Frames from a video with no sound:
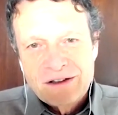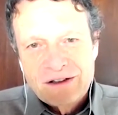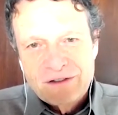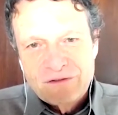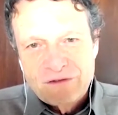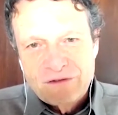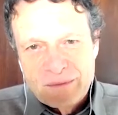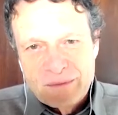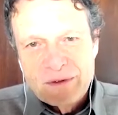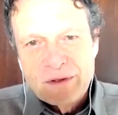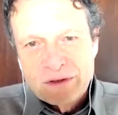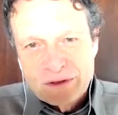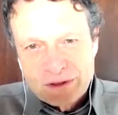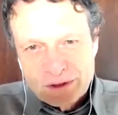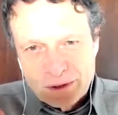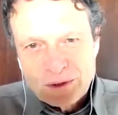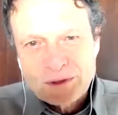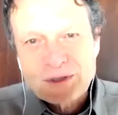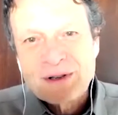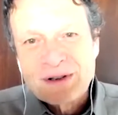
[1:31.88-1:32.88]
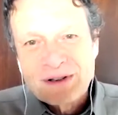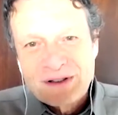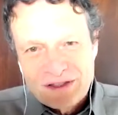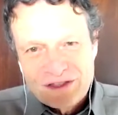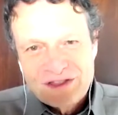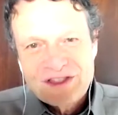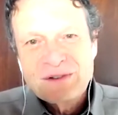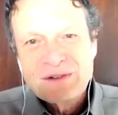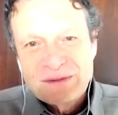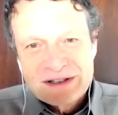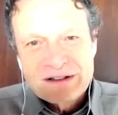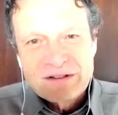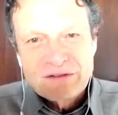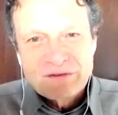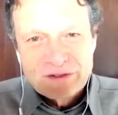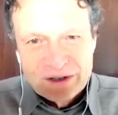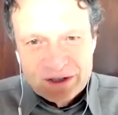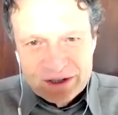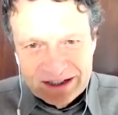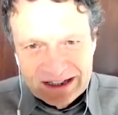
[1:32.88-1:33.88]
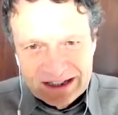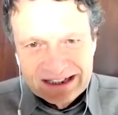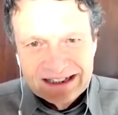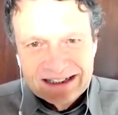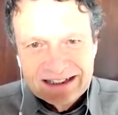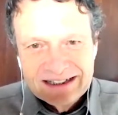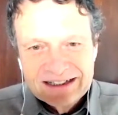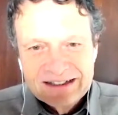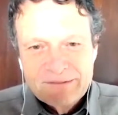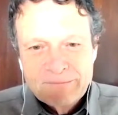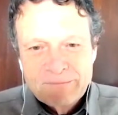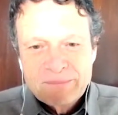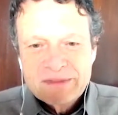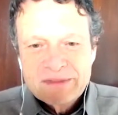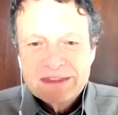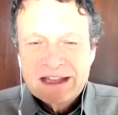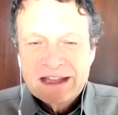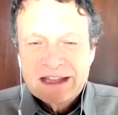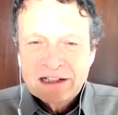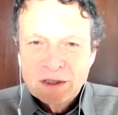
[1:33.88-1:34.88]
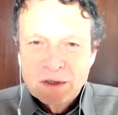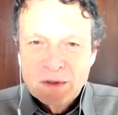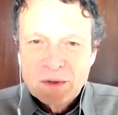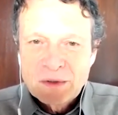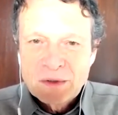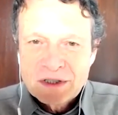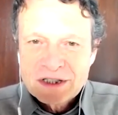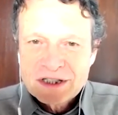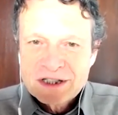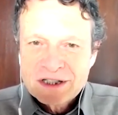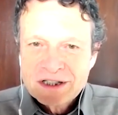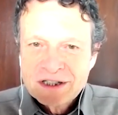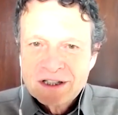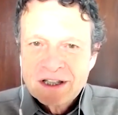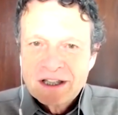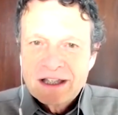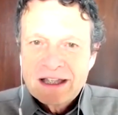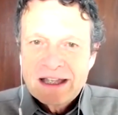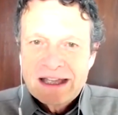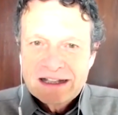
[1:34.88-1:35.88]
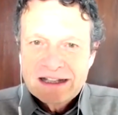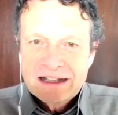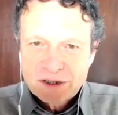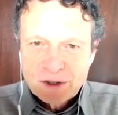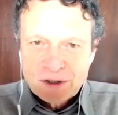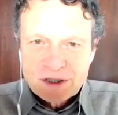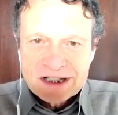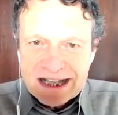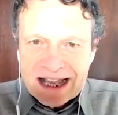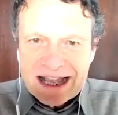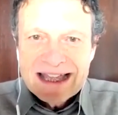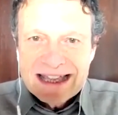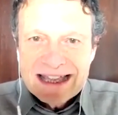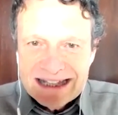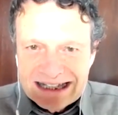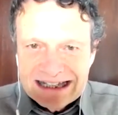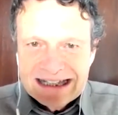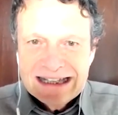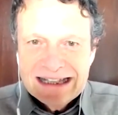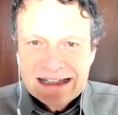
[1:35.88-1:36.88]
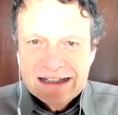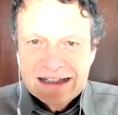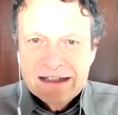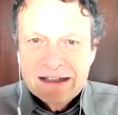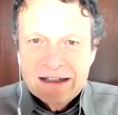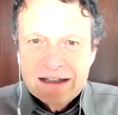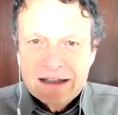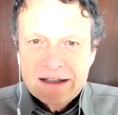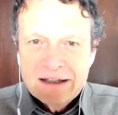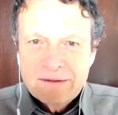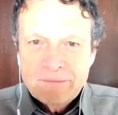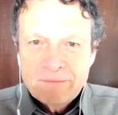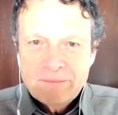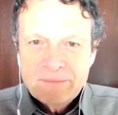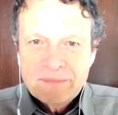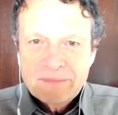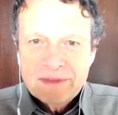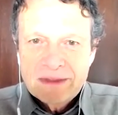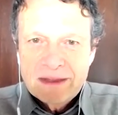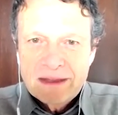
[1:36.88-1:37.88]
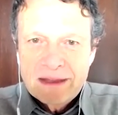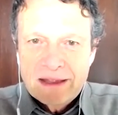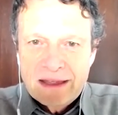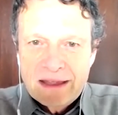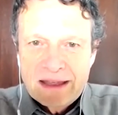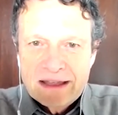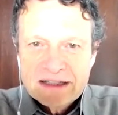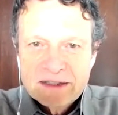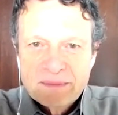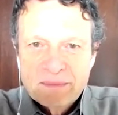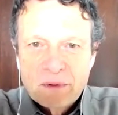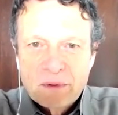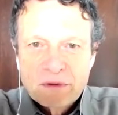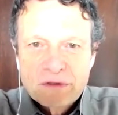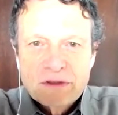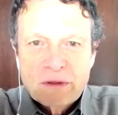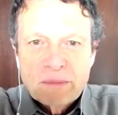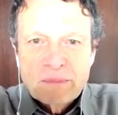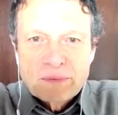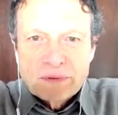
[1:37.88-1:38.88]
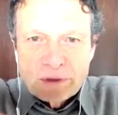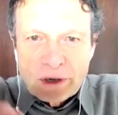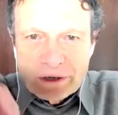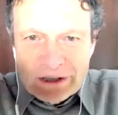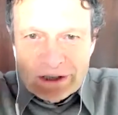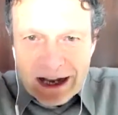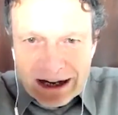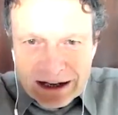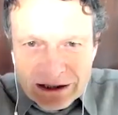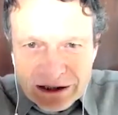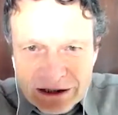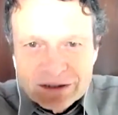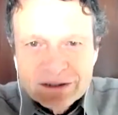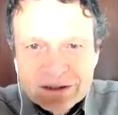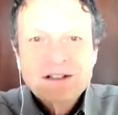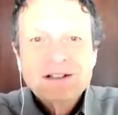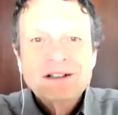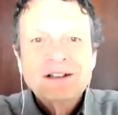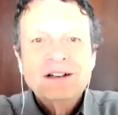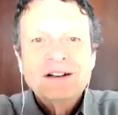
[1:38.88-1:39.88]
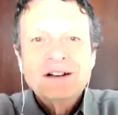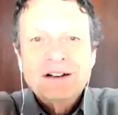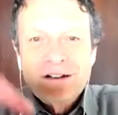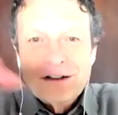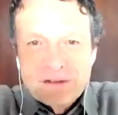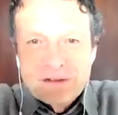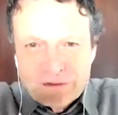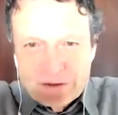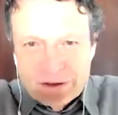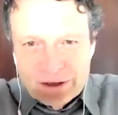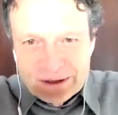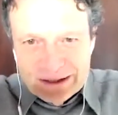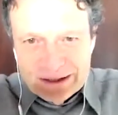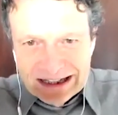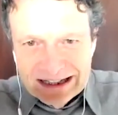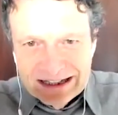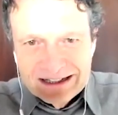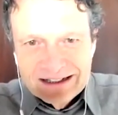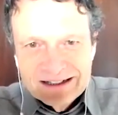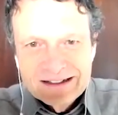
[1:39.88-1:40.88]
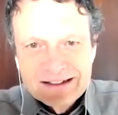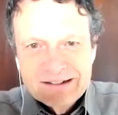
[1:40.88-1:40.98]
from a social theory of learning that mm-hmm. looks at society as both the product of learning